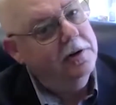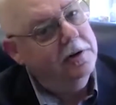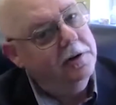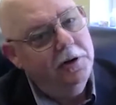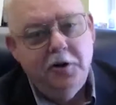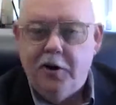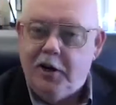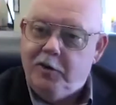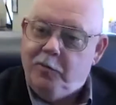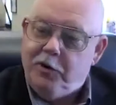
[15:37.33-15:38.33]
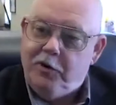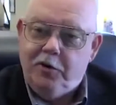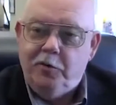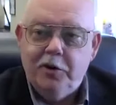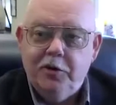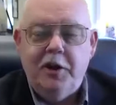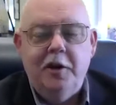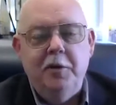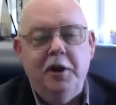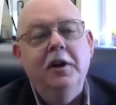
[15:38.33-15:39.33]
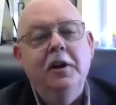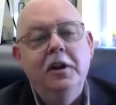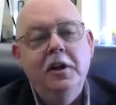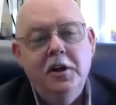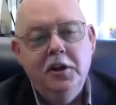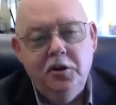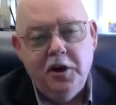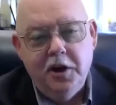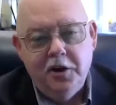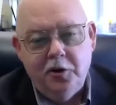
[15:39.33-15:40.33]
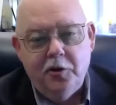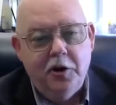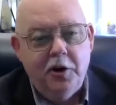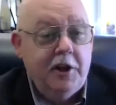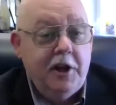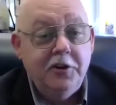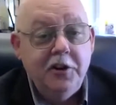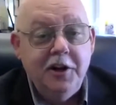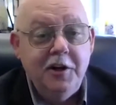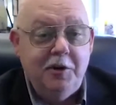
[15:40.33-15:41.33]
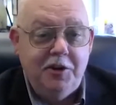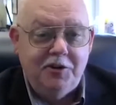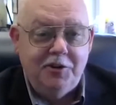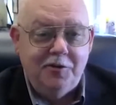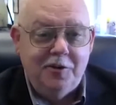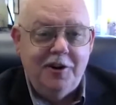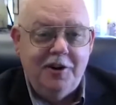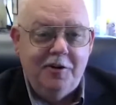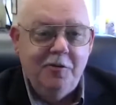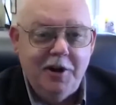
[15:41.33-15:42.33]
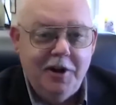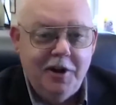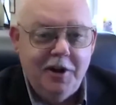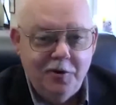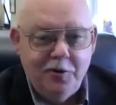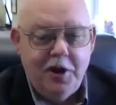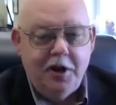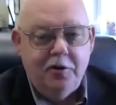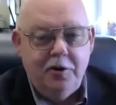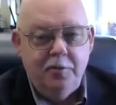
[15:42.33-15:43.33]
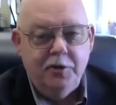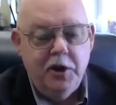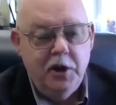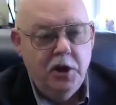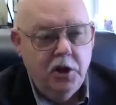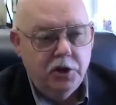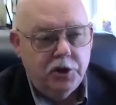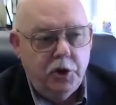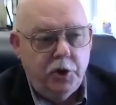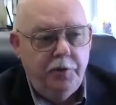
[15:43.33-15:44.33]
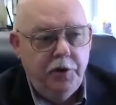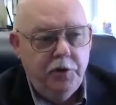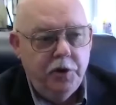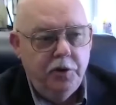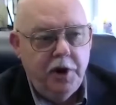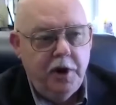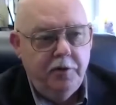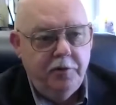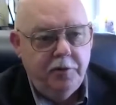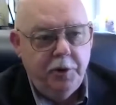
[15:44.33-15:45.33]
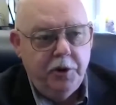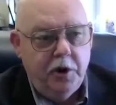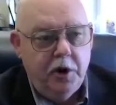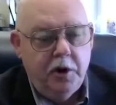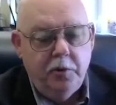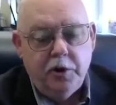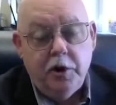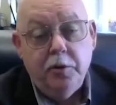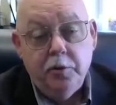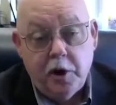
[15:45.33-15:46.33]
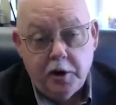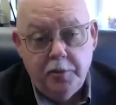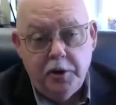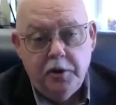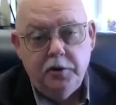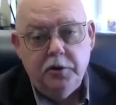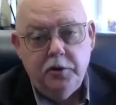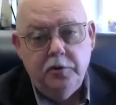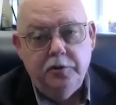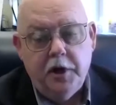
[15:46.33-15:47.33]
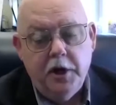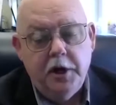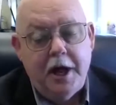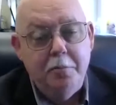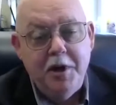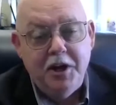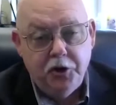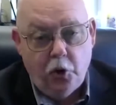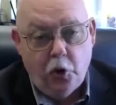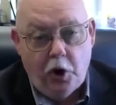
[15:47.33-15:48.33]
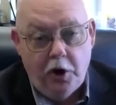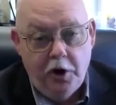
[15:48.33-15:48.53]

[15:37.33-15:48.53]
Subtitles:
do your head wondering, what does that mean? You kind of and that's in any business, right? Everybody has their own acronyms. So if you don't have that familiarity, what I would recommend is that you find a mentor